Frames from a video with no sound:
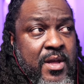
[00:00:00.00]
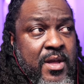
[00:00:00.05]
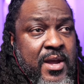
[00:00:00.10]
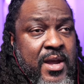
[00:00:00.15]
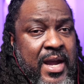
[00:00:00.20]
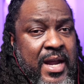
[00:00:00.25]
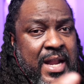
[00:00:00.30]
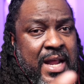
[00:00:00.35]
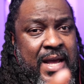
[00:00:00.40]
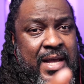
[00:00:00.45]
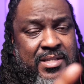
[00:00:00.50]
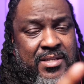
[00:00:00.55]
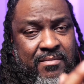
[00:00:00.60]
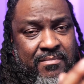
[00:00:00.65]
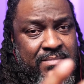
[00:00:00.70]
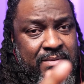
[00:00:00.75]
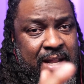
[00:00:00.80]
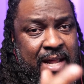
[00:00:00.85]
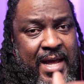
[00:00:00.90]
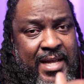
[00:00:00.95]
And as of
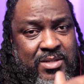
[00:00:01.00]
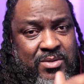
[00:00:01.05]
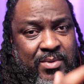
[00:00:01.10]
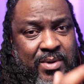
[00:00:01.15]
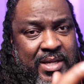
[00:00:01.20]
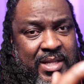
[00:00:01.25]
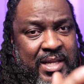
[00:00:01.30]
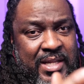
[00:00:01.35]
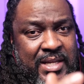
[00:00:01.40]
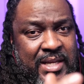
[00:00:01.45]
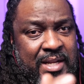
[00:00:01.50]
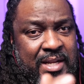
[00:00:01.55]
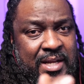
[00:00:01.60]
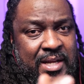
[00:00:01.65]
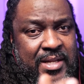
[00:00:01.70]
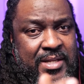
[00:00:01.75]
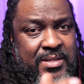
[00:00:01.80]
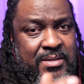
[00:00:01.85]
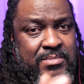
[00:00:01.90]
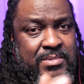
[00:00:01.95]
last week, they did
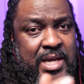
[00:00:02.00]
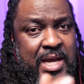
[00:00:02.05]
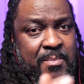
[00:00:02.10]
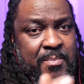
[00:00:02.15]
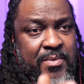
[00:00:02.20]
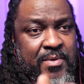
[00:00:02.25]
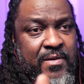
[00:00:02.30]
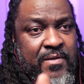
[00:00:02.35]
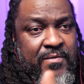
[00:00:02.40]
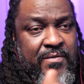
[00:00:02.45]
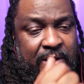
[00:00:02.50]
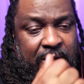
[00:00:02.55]
some type of